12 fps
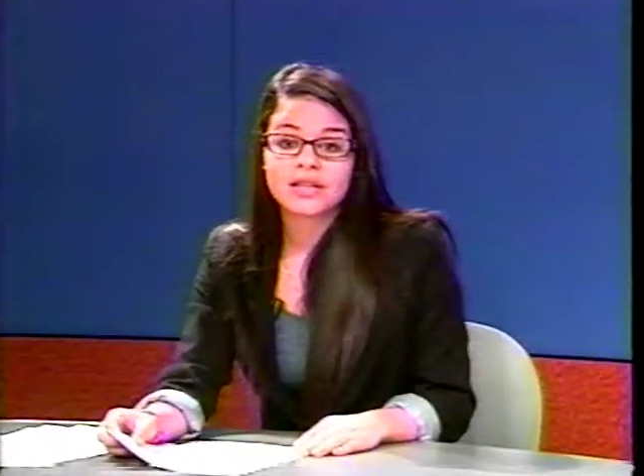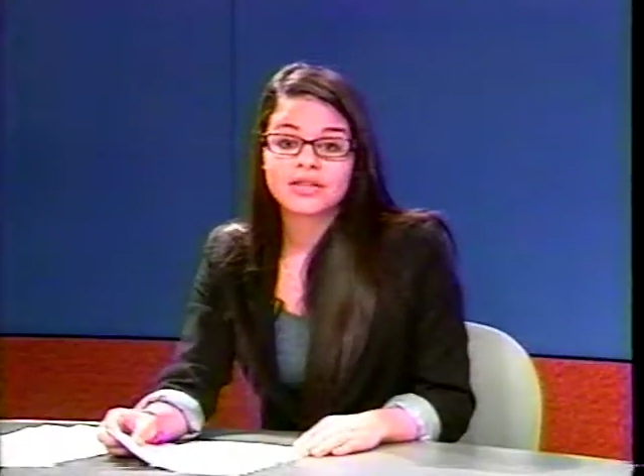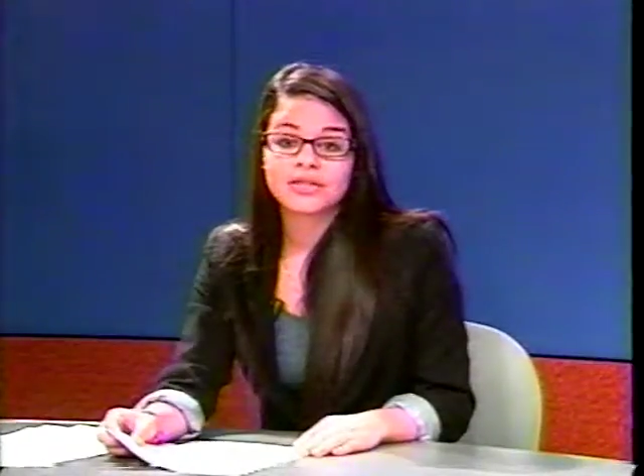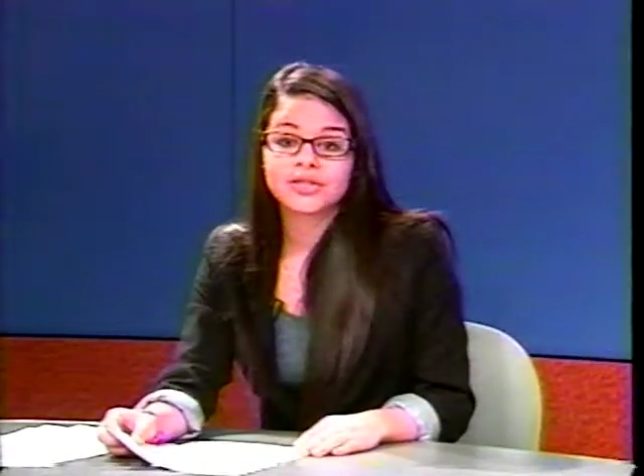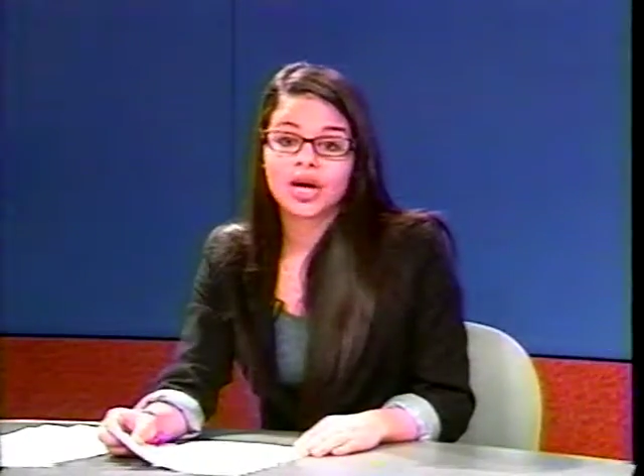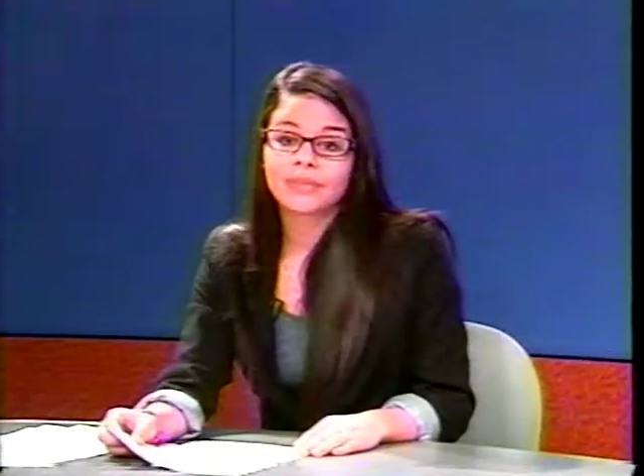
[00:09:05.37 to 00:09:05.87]

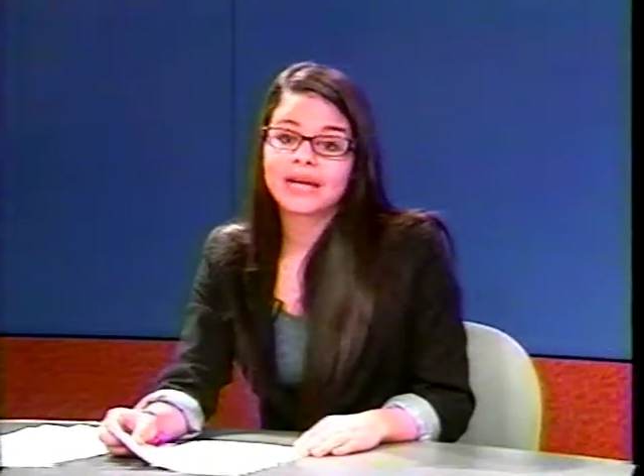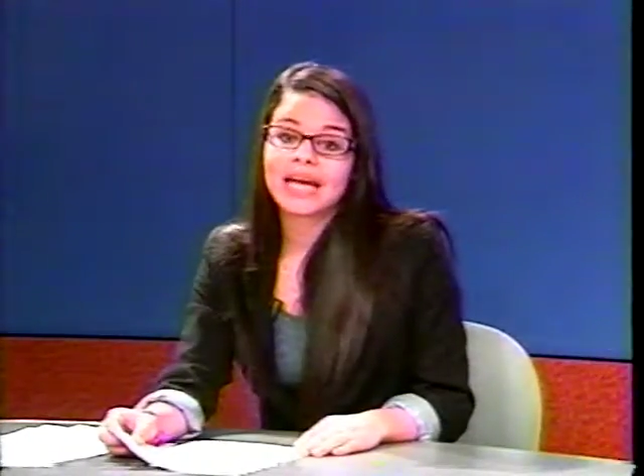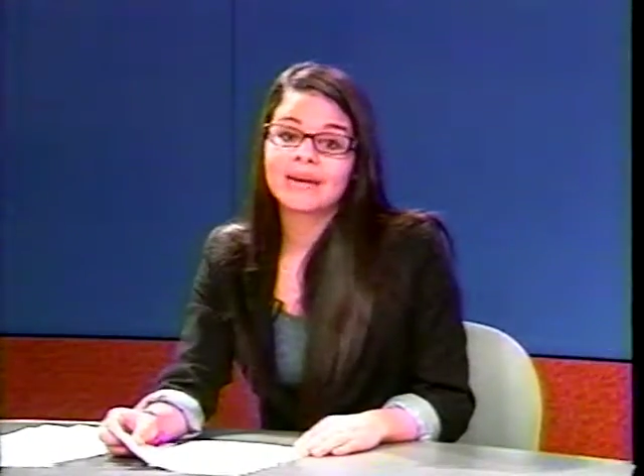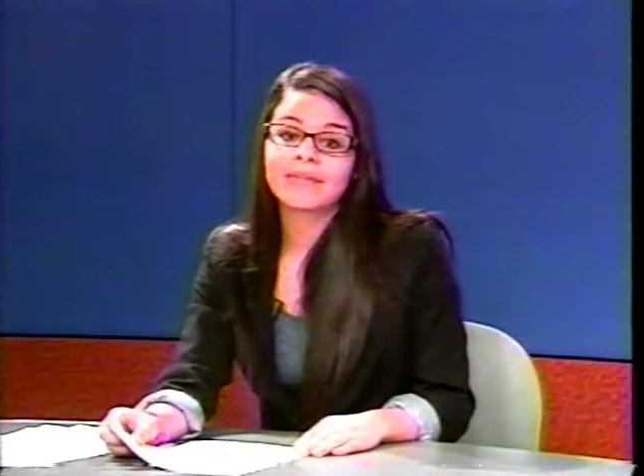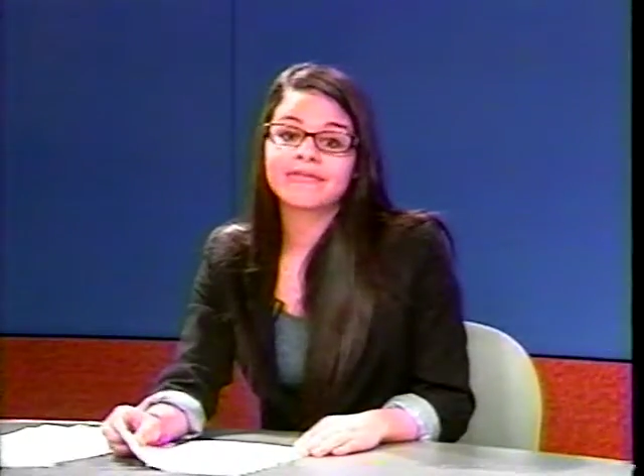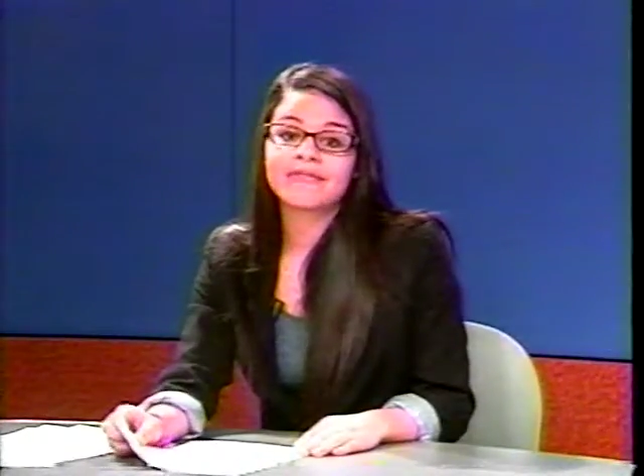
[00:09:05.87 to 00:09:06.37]
The dog
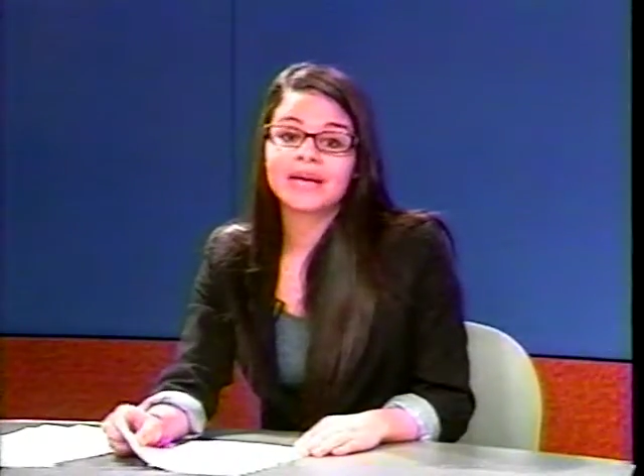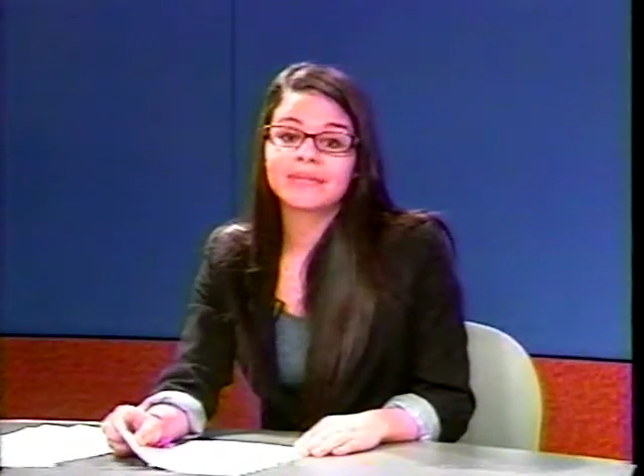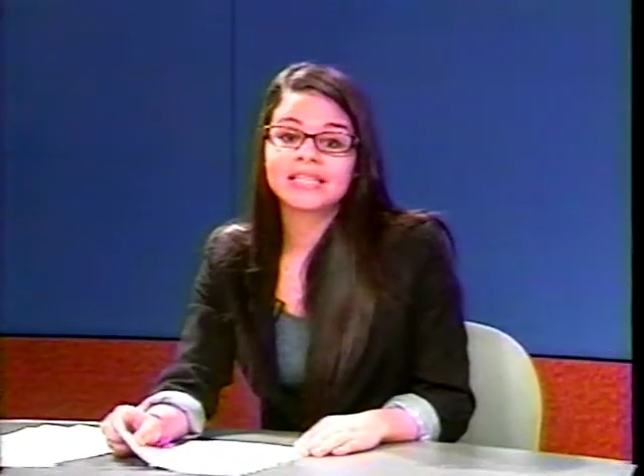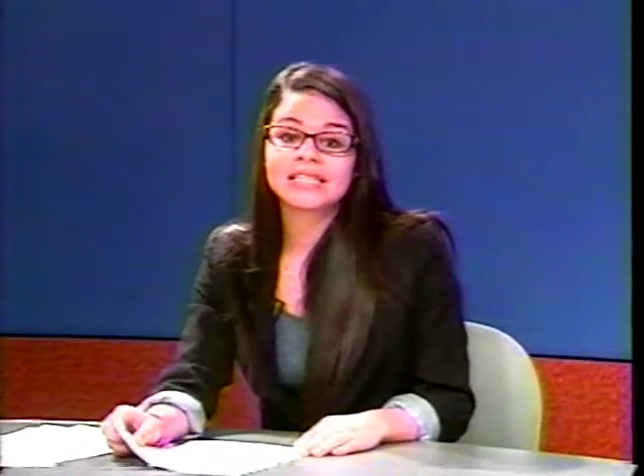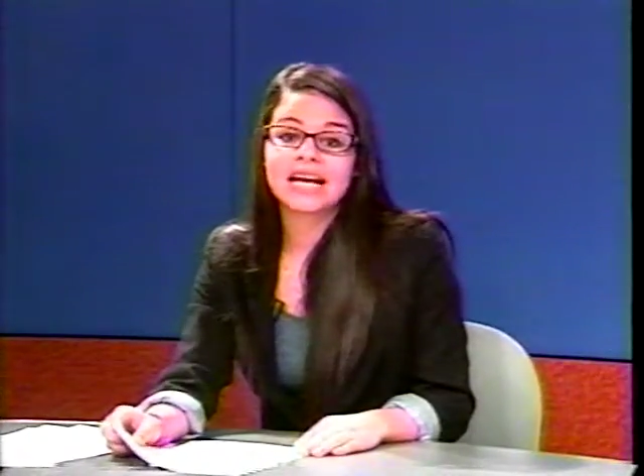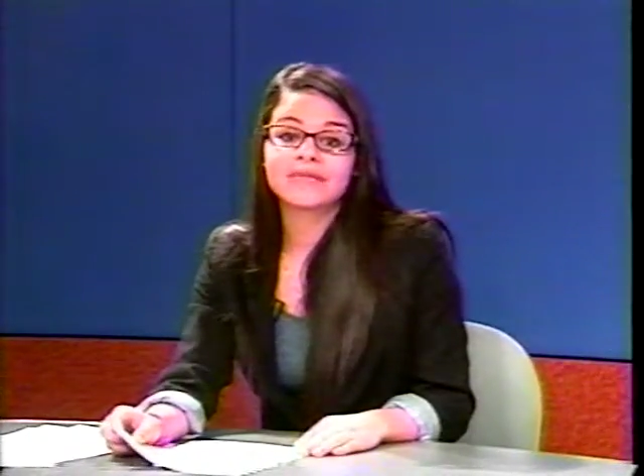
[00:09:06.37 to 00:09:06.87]
became
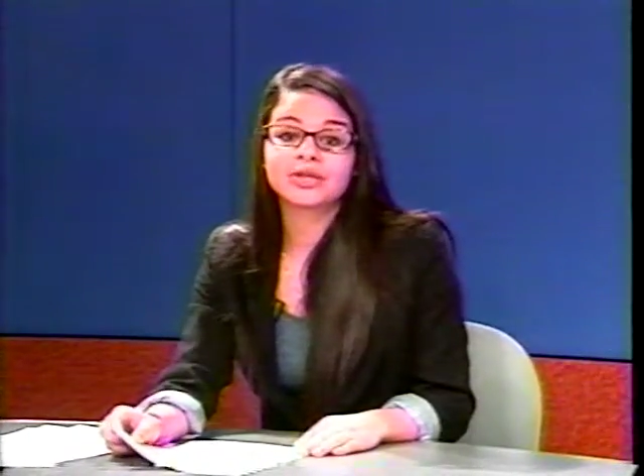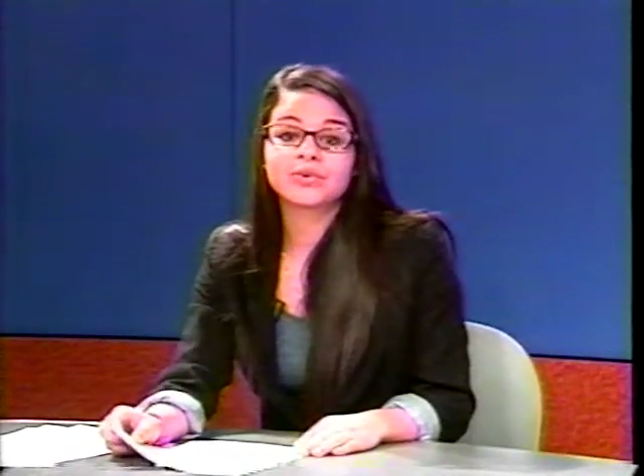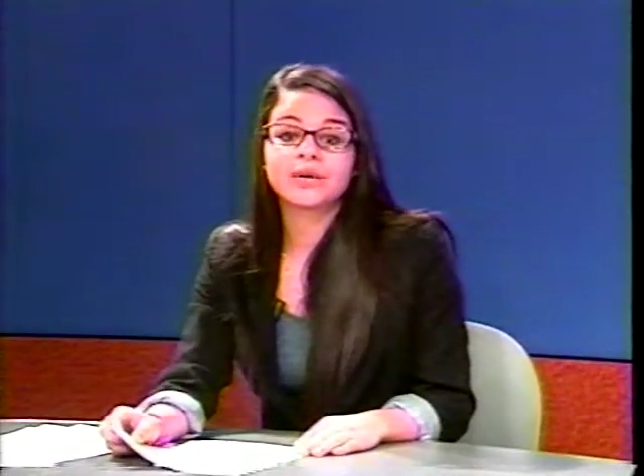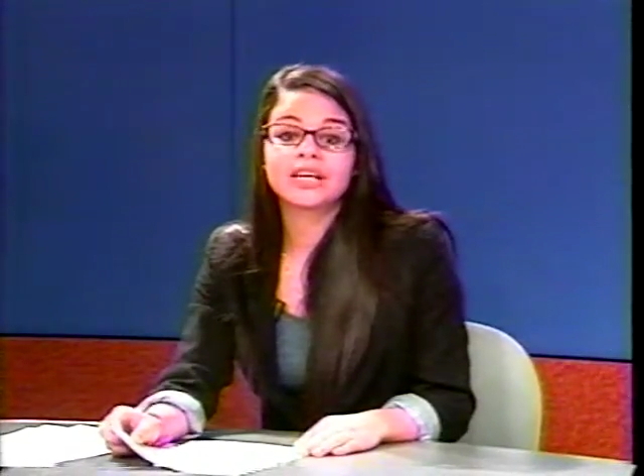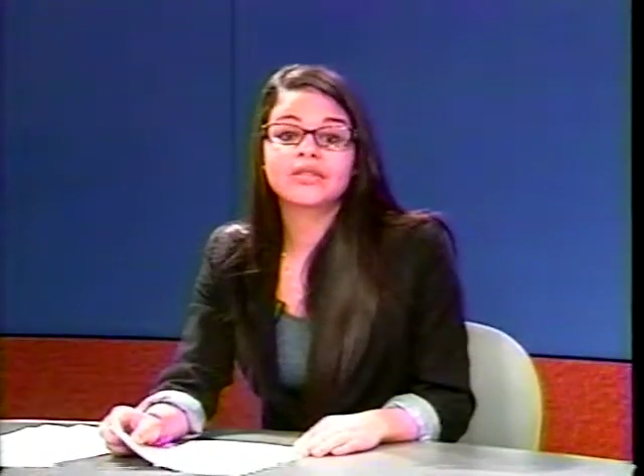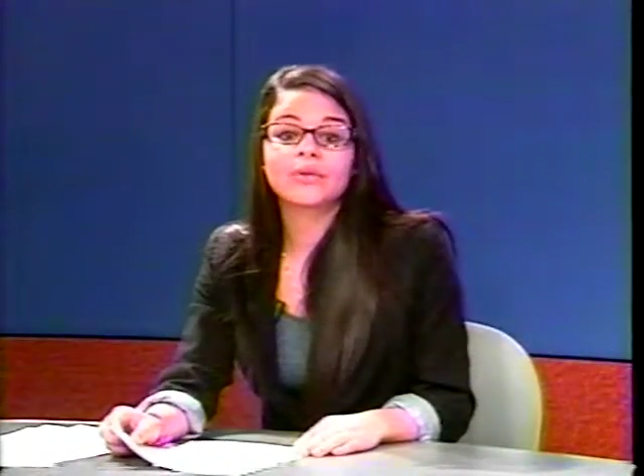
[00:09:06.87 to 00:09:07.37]
famous after winning the